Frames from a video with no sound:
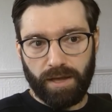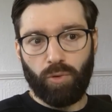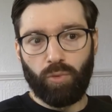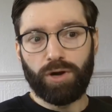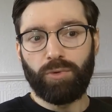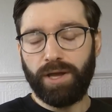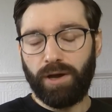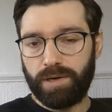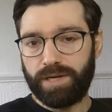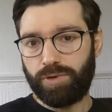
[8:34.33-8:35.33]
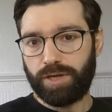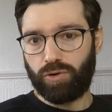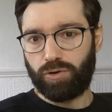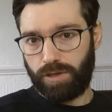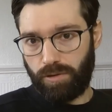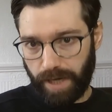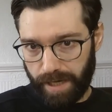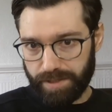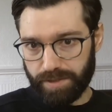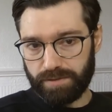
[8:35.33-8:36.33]
where we only record
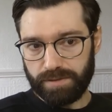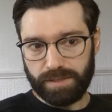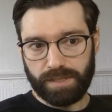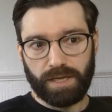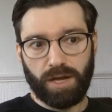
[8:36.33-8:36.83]
locations,